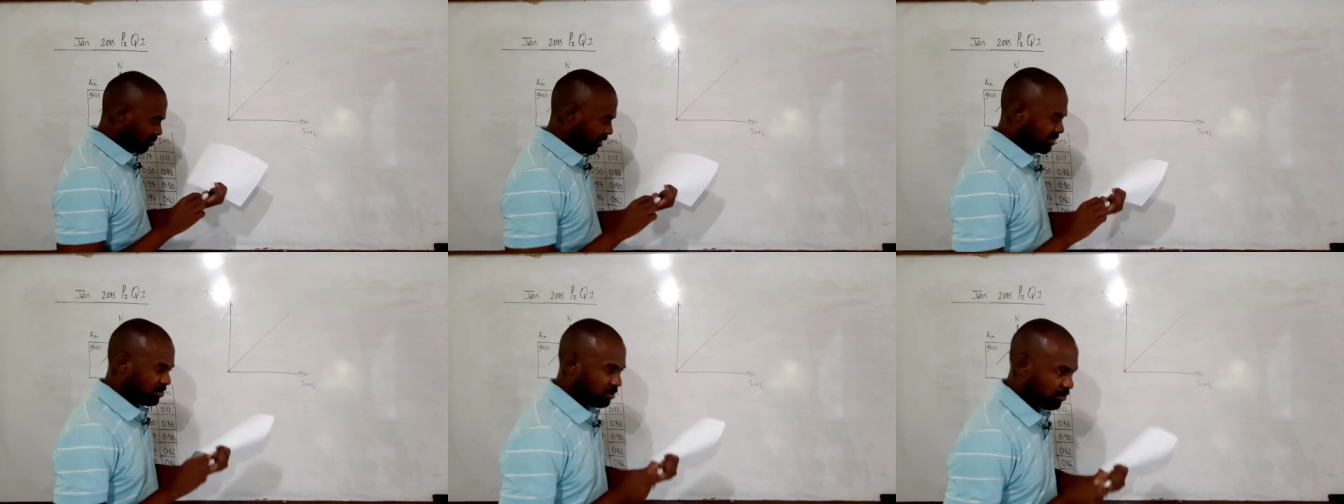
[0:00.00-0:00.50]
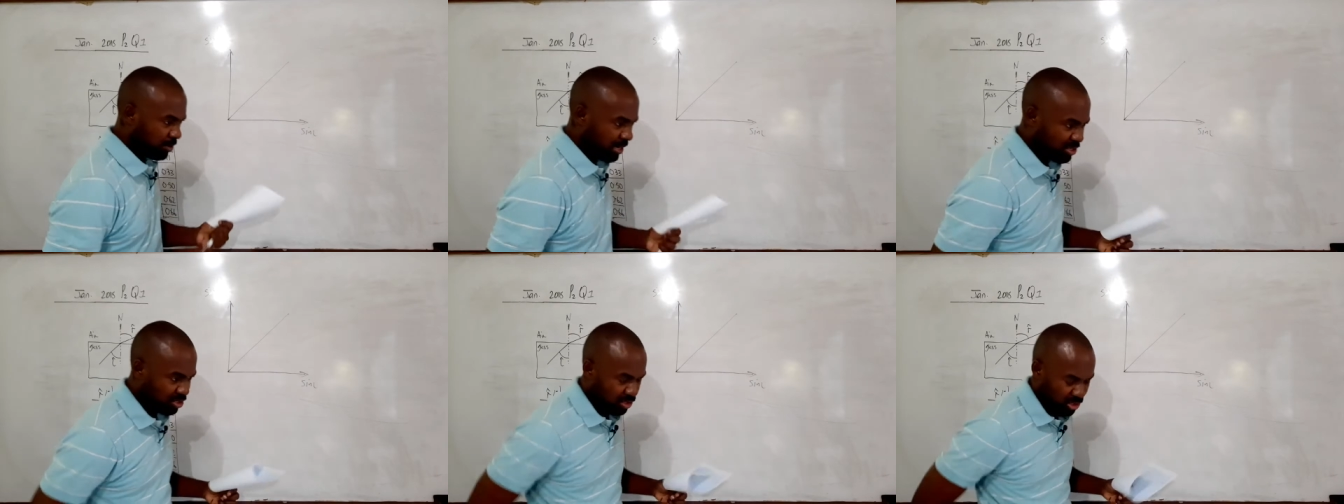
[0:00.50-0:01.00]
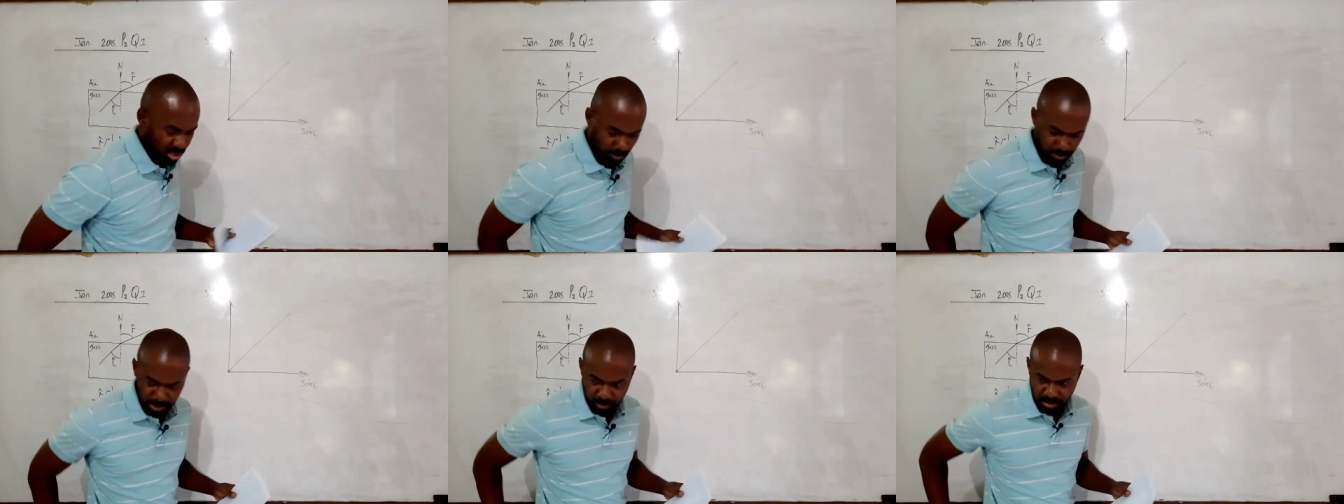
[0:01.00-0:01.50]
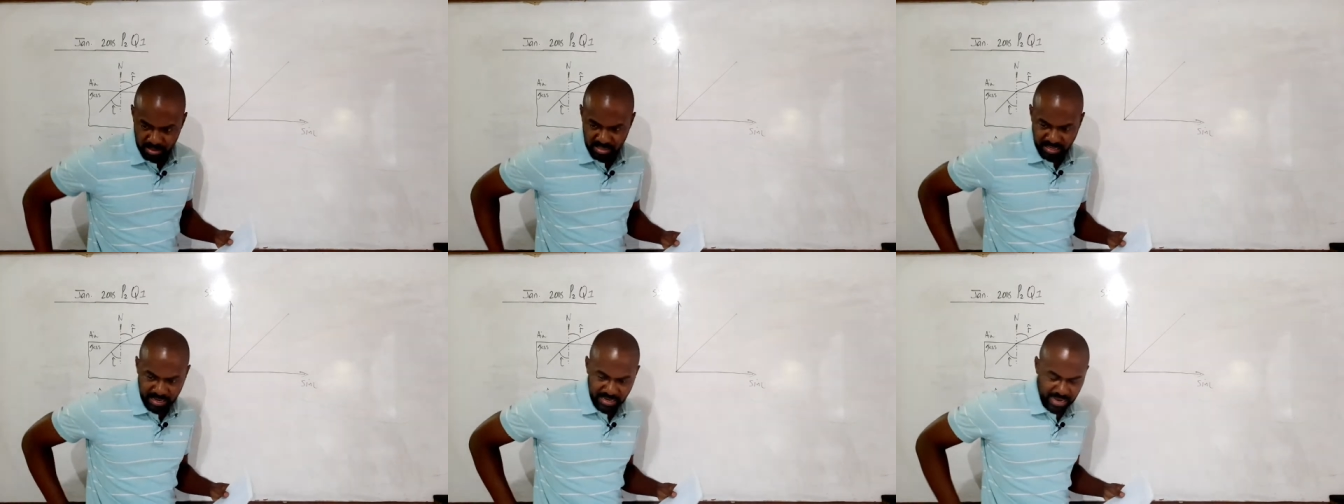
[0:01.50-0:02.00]
based on the relationship between
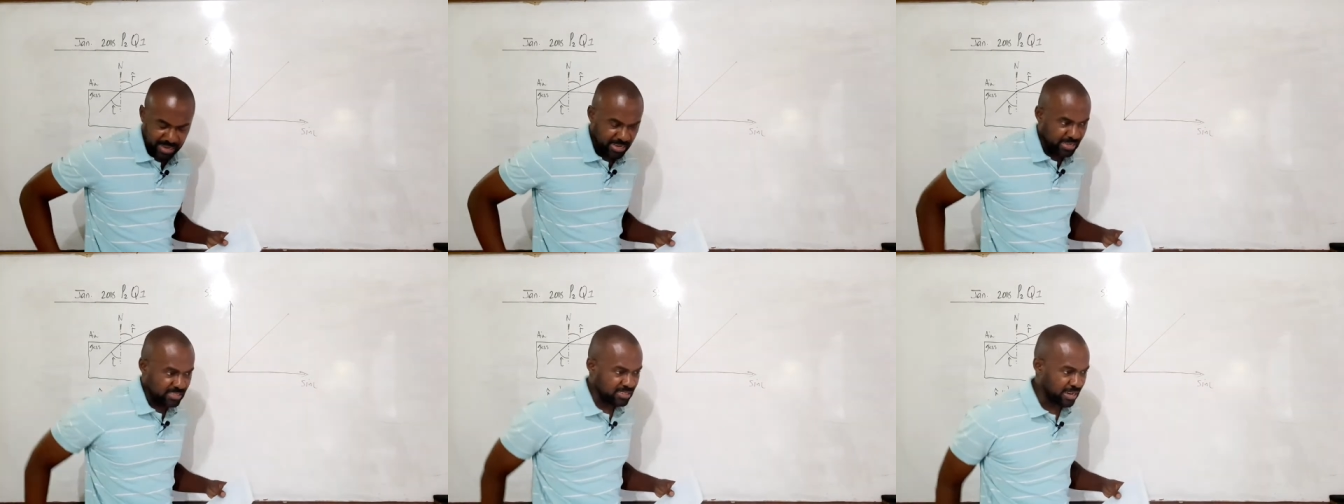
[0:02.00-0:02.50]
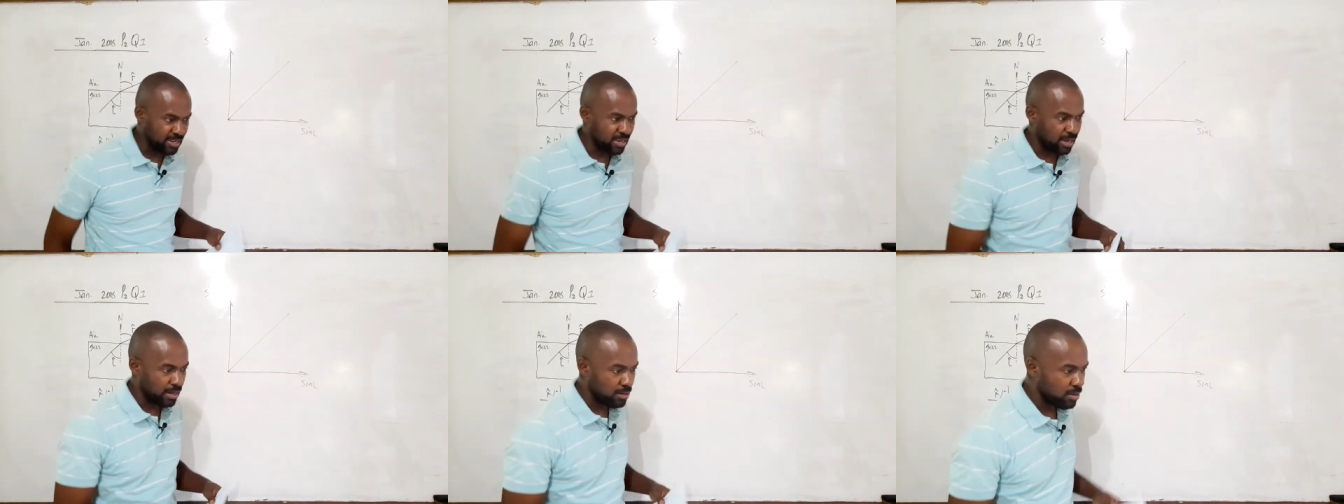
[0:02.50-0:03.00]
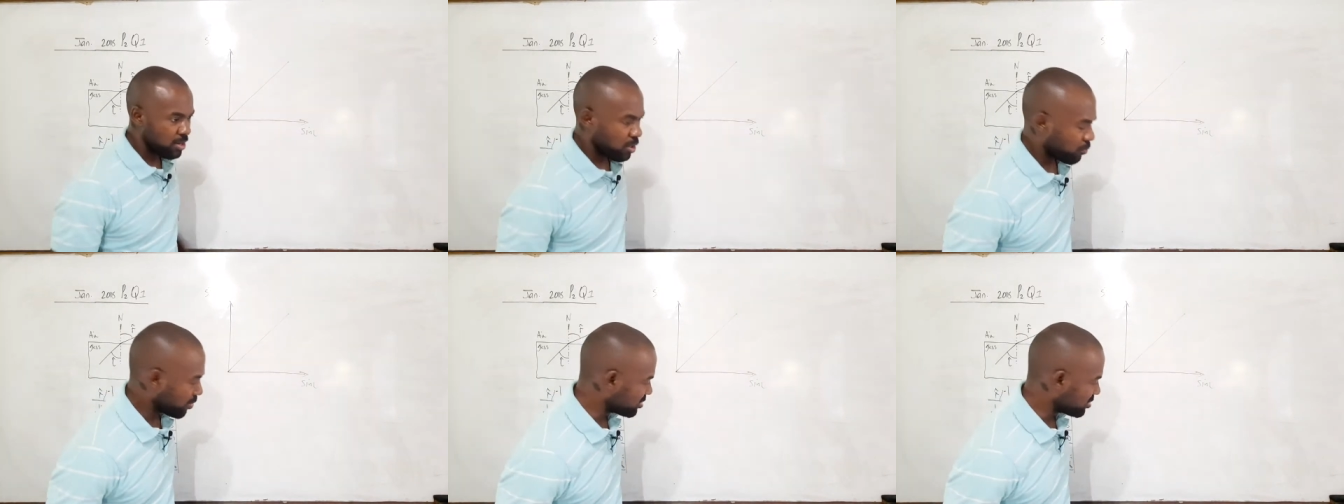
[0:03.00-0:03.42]
sine I and sine R, we're